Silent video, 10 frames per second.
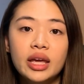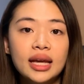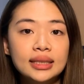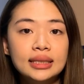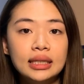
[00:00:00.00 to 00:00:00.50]
they
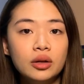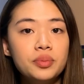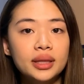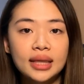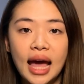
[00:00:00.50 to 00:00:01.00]
can still
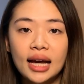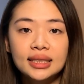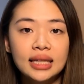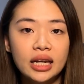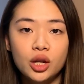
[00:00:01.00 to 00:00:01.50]
be
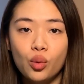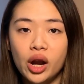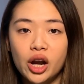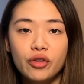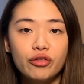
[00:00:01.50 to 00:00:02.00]
taxed
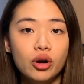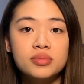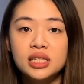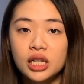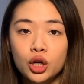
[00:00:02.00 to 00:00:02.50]
anywhere
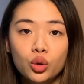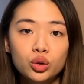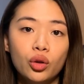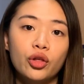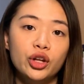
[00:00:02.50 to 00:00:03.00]
from 0
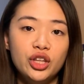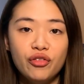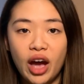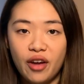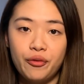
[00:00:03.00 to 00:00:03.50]
to
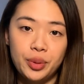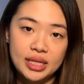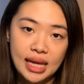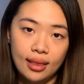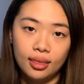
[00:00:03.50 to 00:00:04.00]

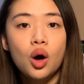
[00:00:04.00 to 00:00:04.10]
35%.